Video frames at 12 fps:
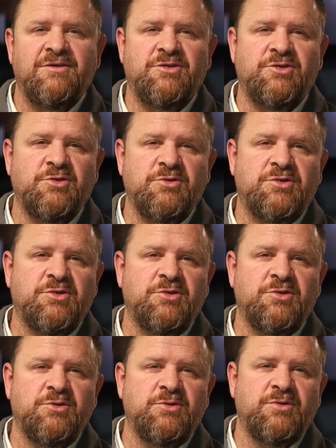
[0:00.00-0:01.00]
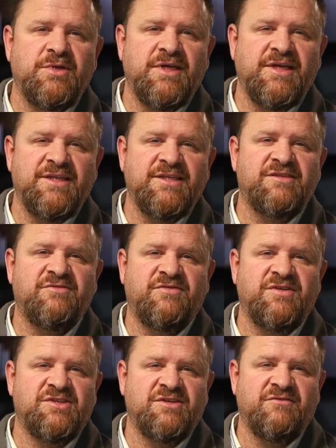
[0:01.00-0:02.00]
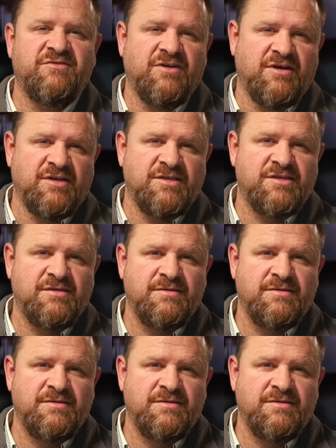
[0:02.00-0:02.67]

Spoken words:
due to insufficient funds.